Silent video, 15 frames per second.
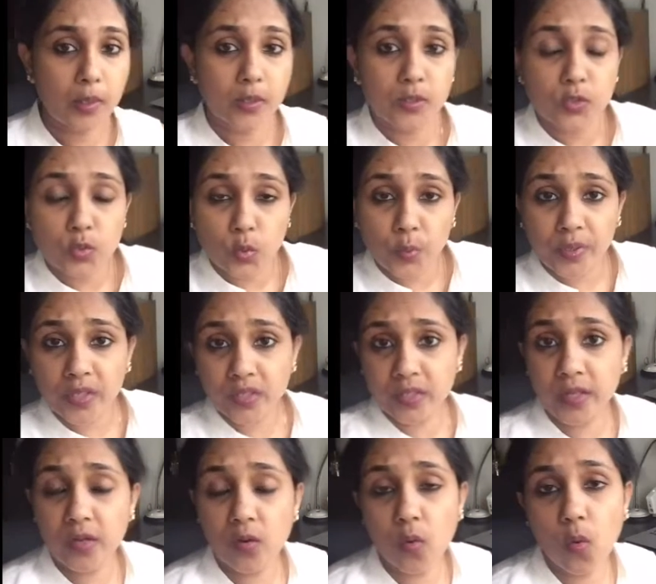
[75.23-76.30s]
doing
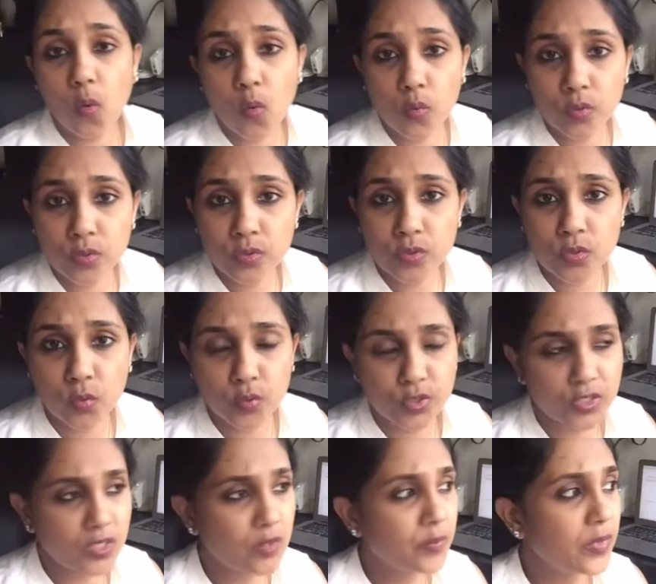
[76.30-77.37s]
their own
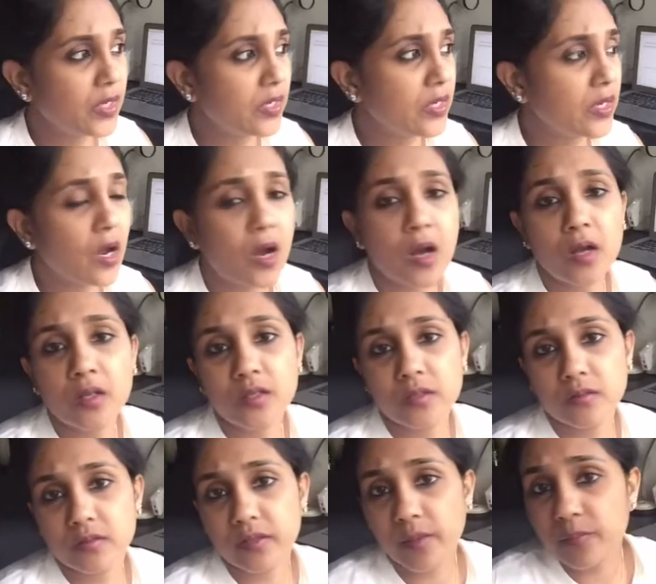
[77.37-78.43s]
social media
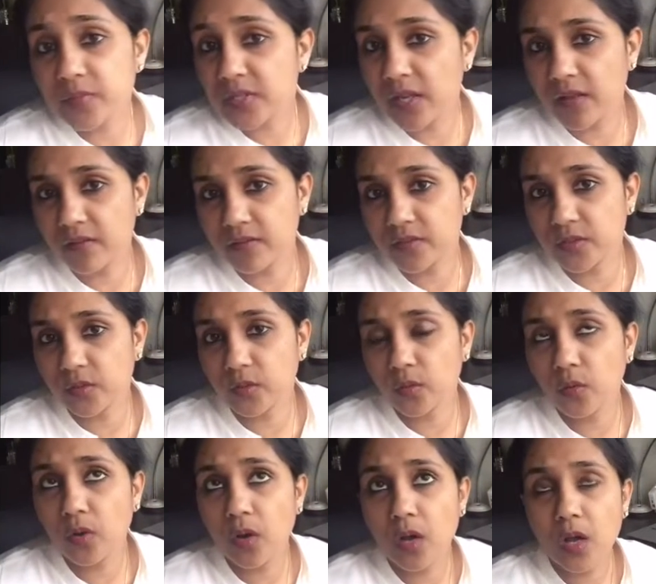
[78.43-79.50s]
themselves,
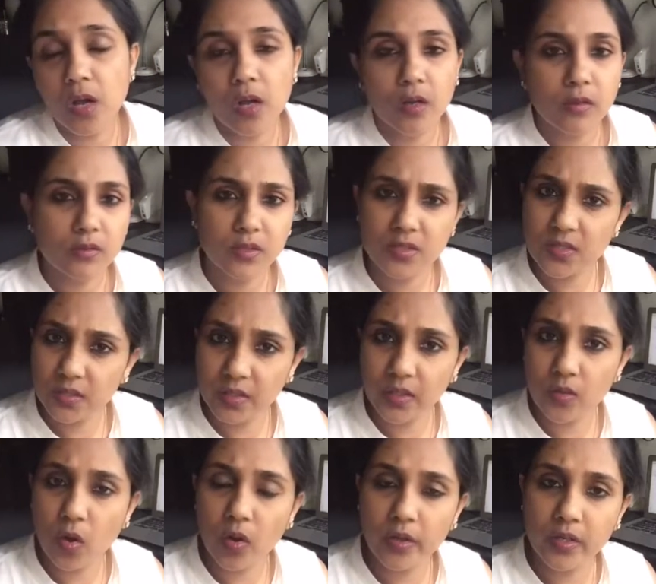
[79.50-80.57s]
There's nothing
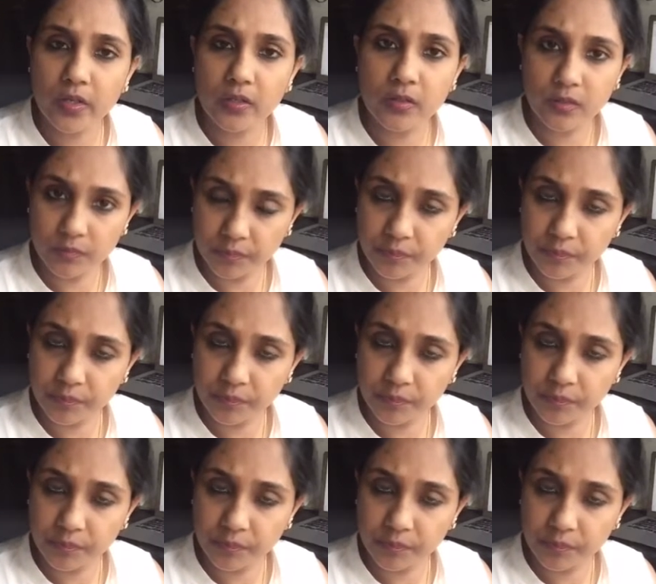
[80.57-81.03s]
wrong in it.